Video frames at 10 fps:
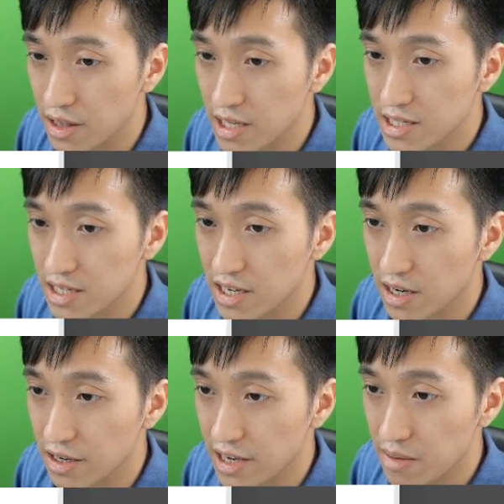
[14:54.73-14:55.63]
Let's say
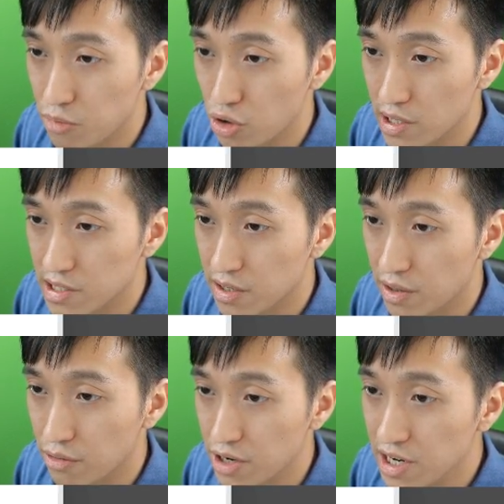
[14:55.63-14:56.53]
a Game Boy is
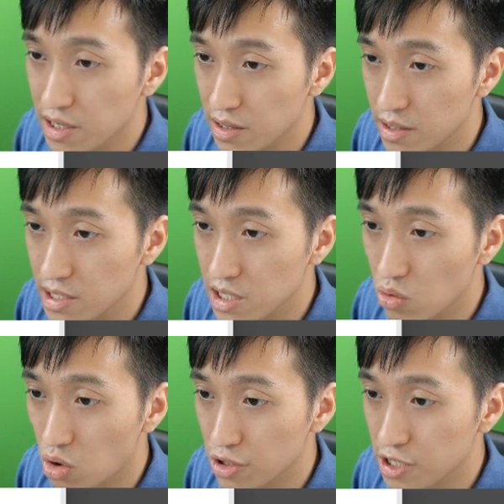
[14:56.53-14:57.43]
3, this
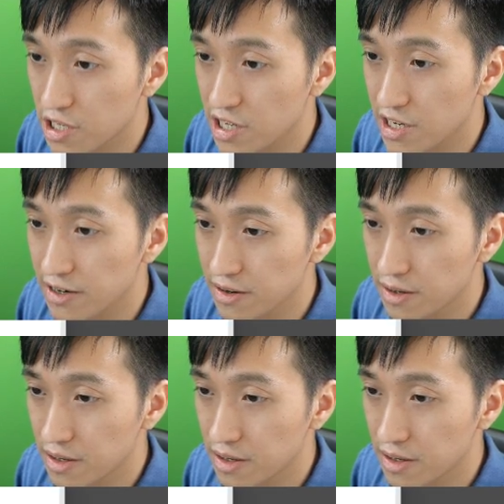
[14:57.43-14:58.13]
quantity here.